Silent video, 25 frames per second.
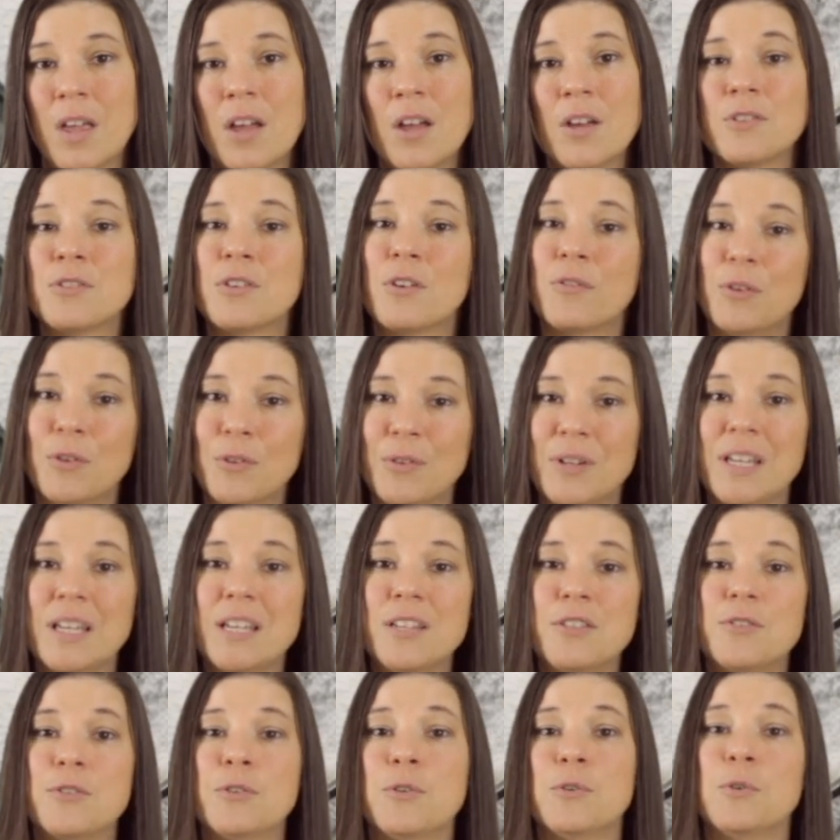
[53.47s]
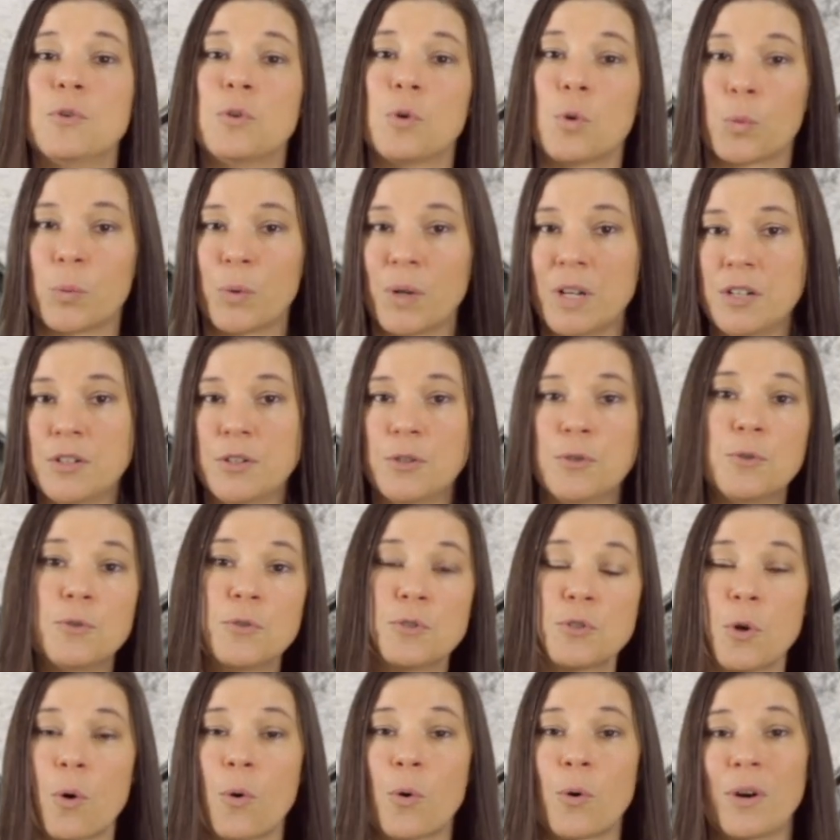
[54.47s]
So if you need to
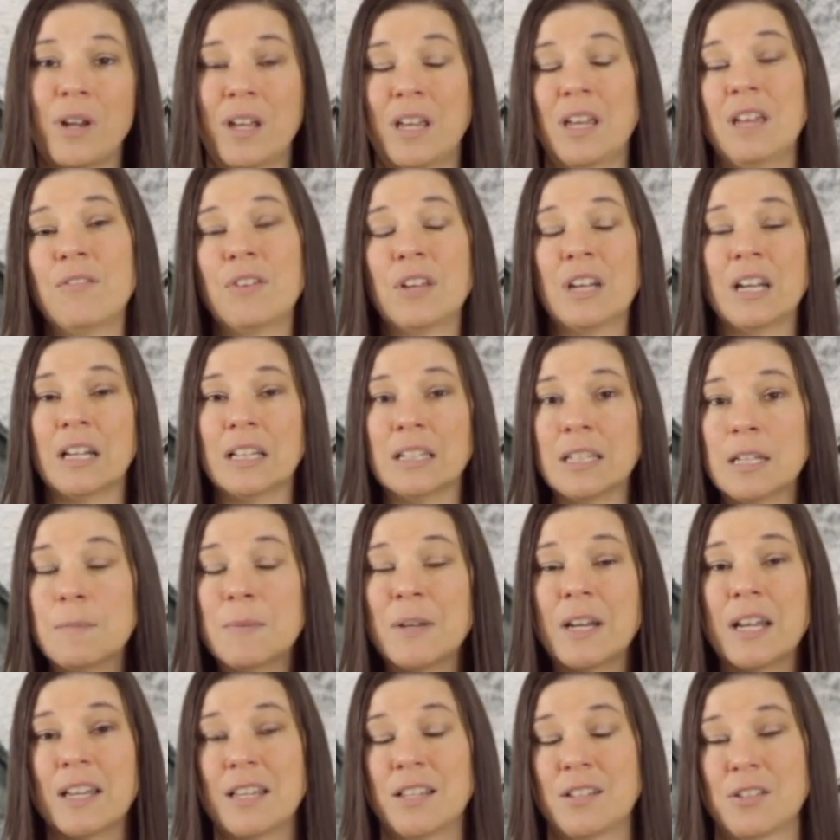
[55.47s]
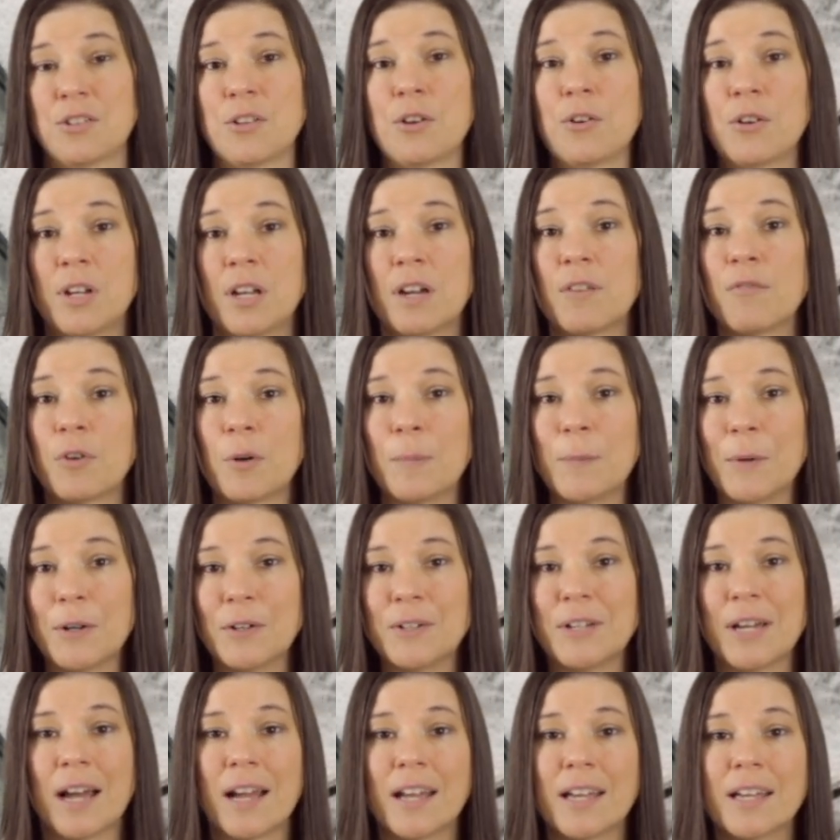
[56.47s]
reduce or even eliminate sodium from your
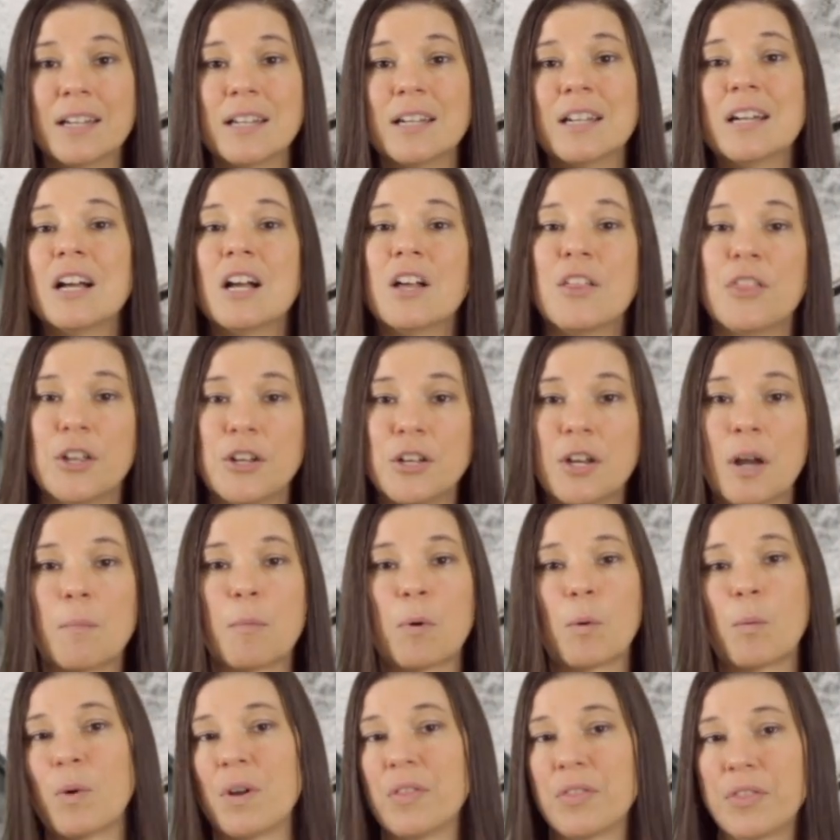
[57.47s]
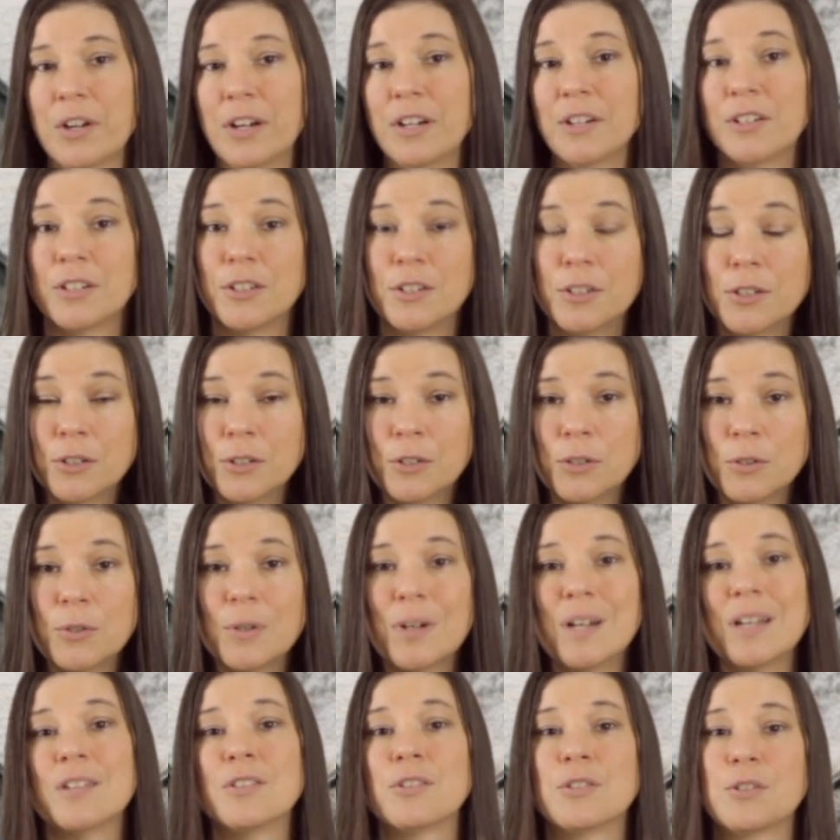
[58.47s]
diet, the number one thing to do
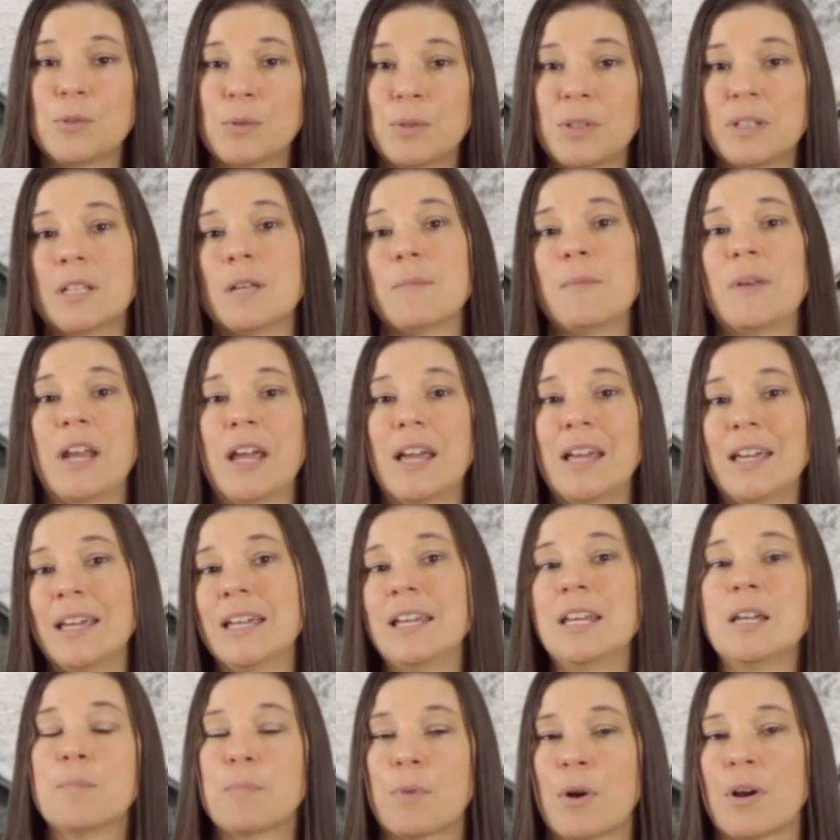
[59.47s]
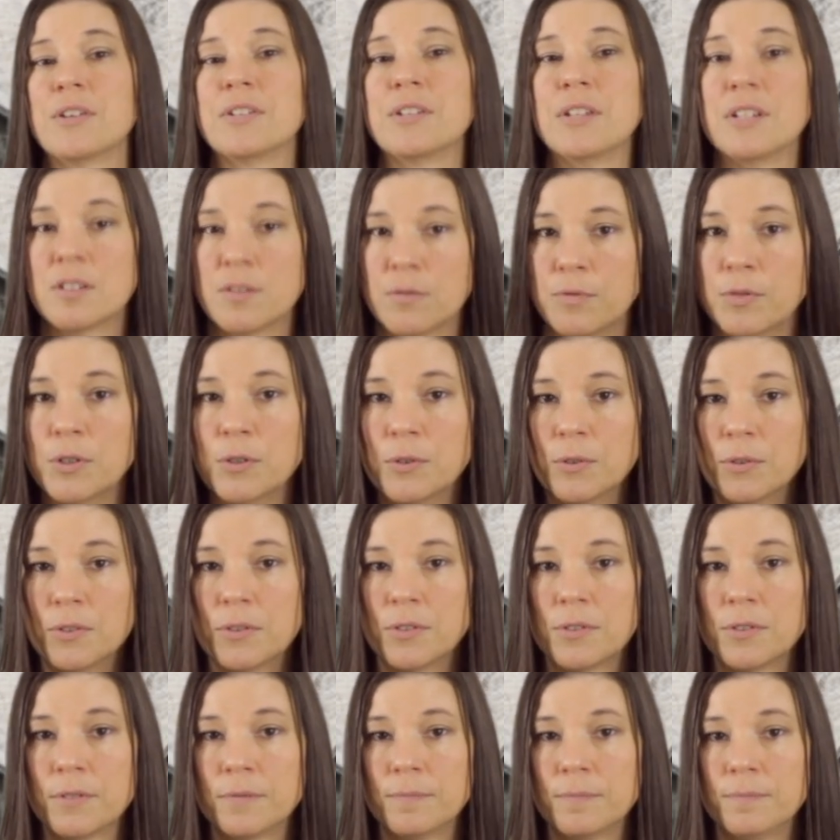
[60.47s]
is to eliminate eating processed
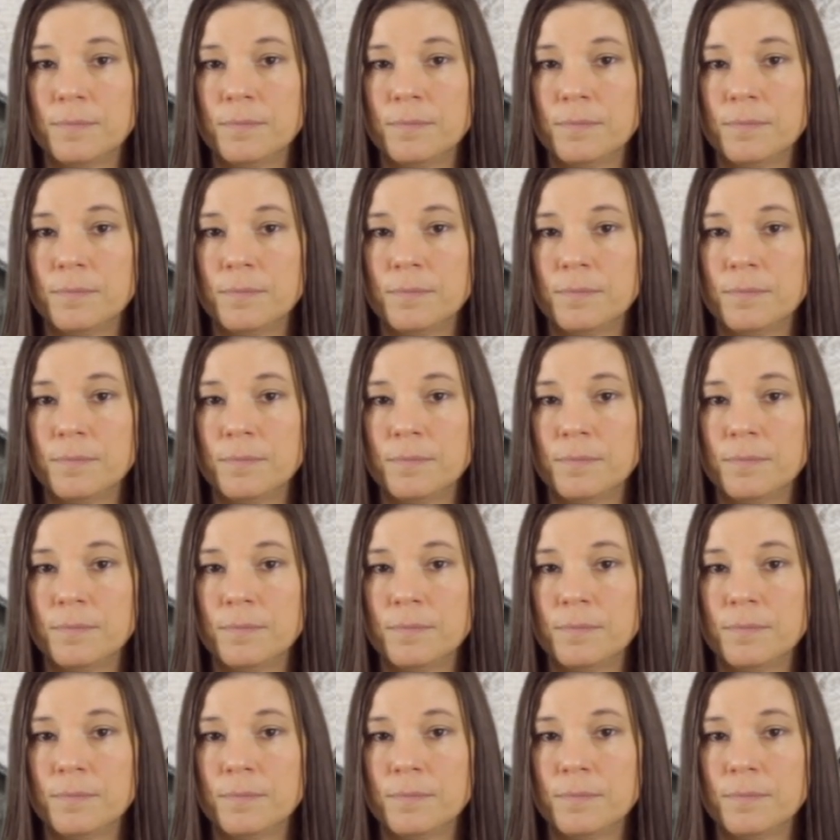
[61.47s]
foods.